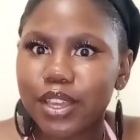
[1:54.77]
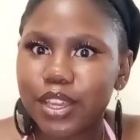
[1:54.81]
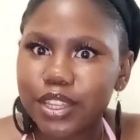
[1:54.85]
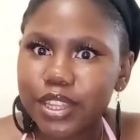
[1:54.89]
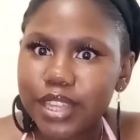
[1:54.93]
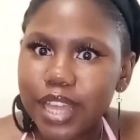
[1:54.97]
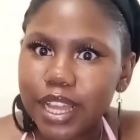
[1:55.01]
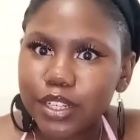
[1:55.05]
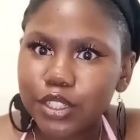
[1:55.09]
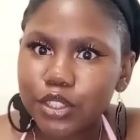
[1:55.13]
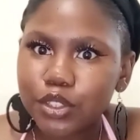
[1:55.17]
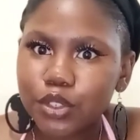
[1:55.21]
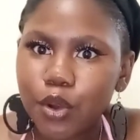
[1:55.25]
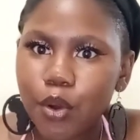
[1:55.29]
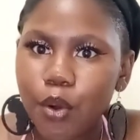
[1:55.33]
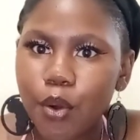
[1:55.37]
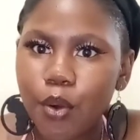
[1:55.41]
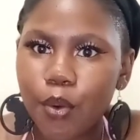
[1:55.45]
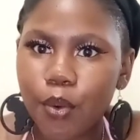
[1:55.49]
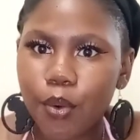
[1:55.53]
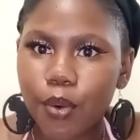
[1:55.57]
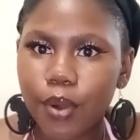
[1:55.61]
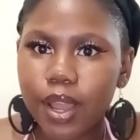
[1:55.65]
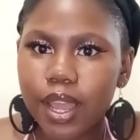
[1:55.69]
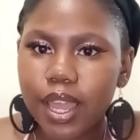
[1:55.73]
That
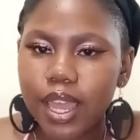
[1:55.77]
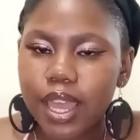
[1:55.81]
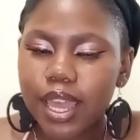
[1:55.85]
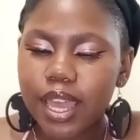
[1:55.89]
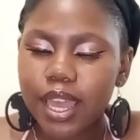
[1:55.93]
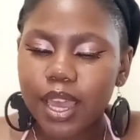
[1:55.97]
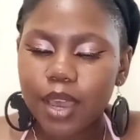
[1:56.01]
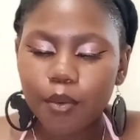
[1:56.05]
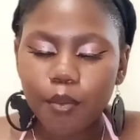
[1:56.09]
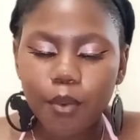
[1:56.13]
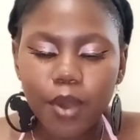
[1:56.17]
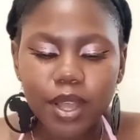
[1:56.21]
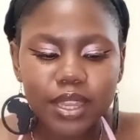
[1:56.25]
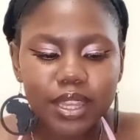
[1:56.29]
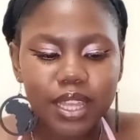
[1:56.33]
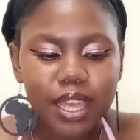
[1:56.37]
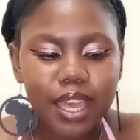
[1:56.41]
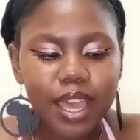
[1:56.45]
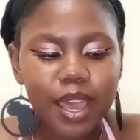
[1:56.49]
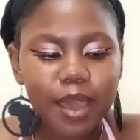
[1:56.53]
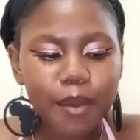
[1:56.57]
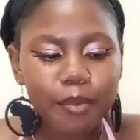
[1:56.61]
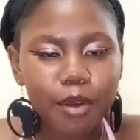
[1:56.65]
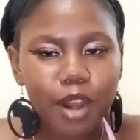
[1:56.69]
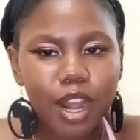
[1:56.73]
door, when the
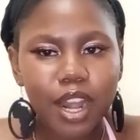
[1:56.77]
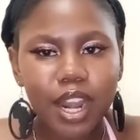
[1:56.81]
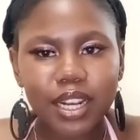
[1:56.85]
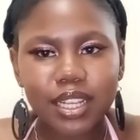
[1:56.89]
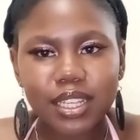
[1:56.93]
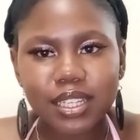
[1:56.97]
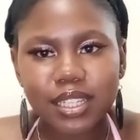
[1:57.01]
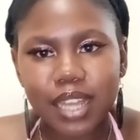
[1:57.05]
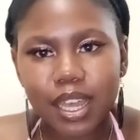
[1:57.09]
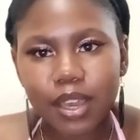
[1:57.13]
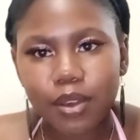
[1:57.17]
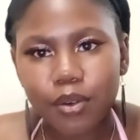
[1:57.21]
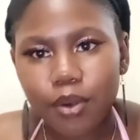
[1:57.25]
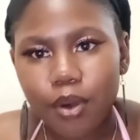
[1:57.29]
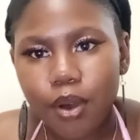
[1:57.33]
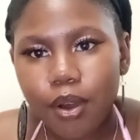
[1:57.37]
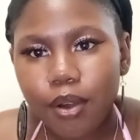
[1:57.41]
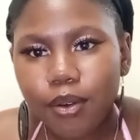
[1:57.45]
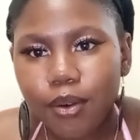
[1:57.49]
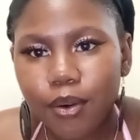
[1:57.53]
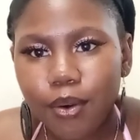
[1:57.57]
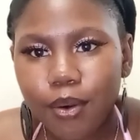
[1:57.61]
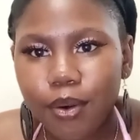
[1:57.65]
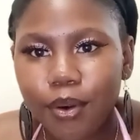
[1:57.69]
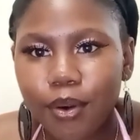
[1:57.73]
hair product is like,
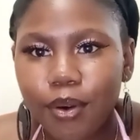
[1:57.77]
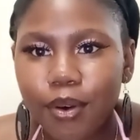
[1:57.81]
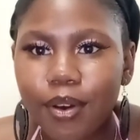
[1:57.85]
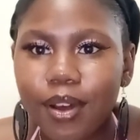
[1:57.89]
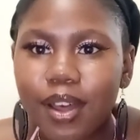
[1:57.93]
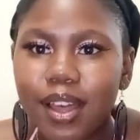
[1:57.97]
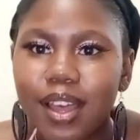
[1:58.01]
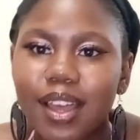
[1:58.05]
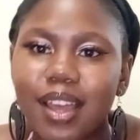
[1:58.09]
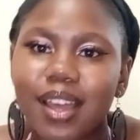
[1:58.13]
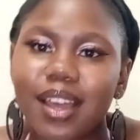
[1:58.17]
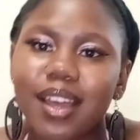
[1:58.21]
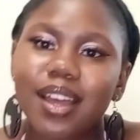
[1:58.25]
Coco,